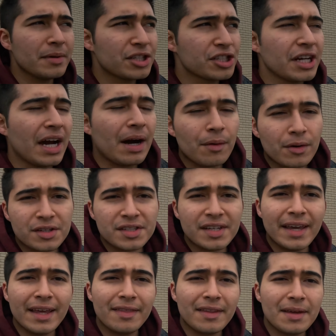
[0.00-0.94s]
bit of showers
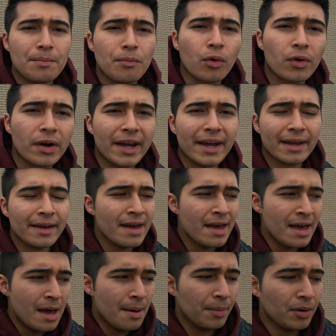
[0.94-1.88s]
in the morning,
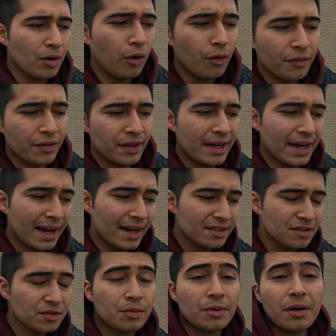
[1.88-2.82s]
but hopefully
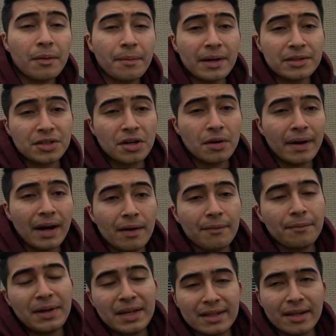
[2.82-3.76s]
as we're about to go
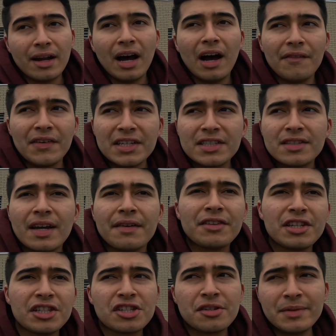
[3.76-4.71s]
out, being the novice,
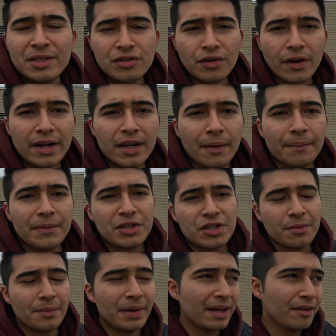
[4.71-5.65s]
everything should be dried up and
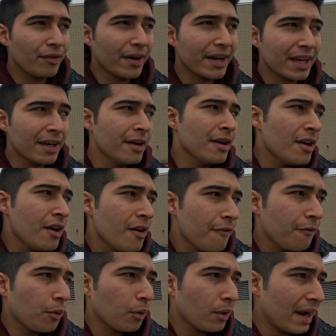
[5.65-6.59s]
should be ready
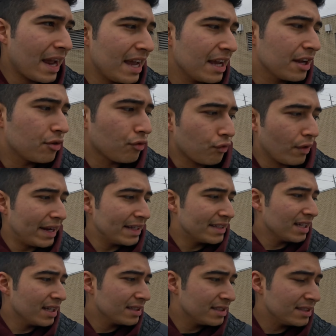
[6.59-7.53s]
for a
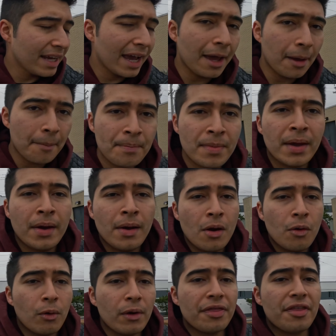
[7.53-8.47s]
great day.
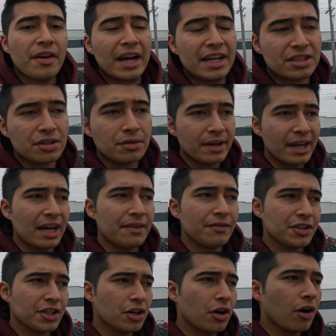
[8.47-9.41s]
One thing I don't have
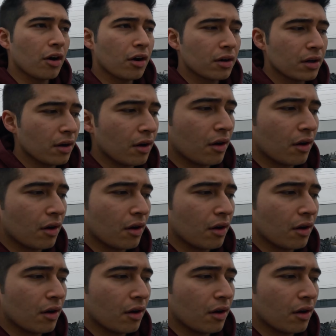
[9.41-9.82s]
on the car